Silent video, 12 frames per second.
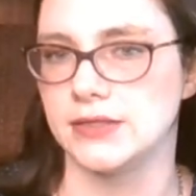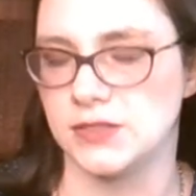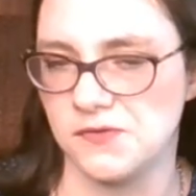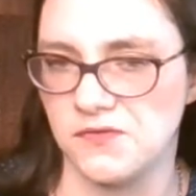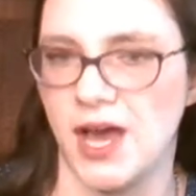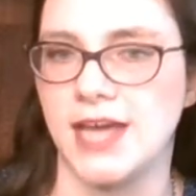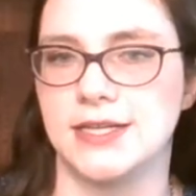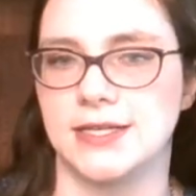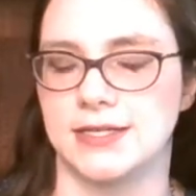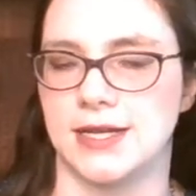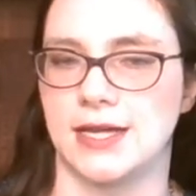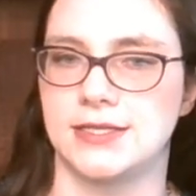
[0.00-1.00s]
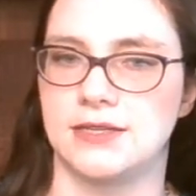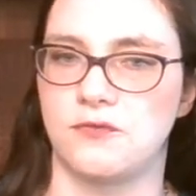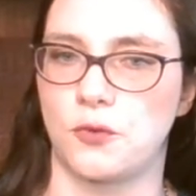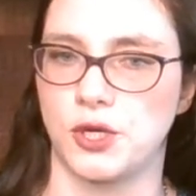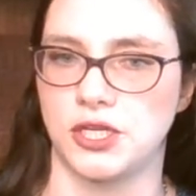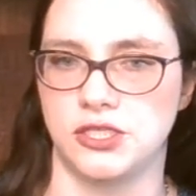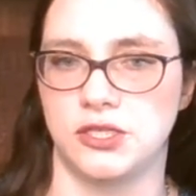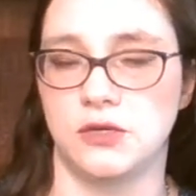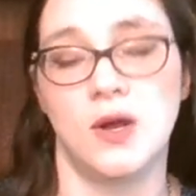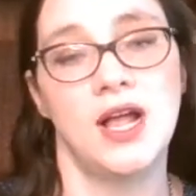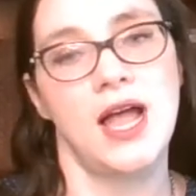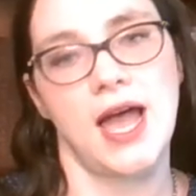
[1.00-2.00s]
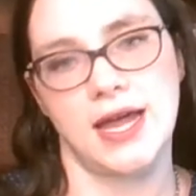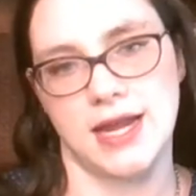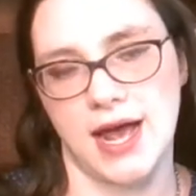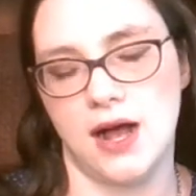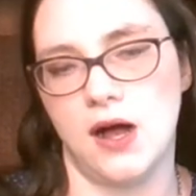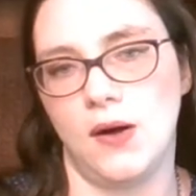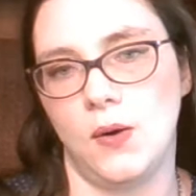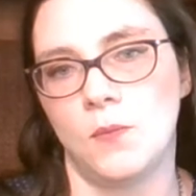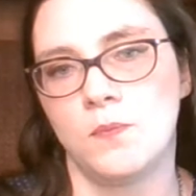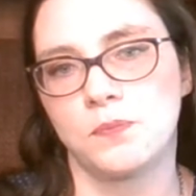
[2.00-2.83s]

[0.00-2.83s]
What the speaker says: divided in 1942, and how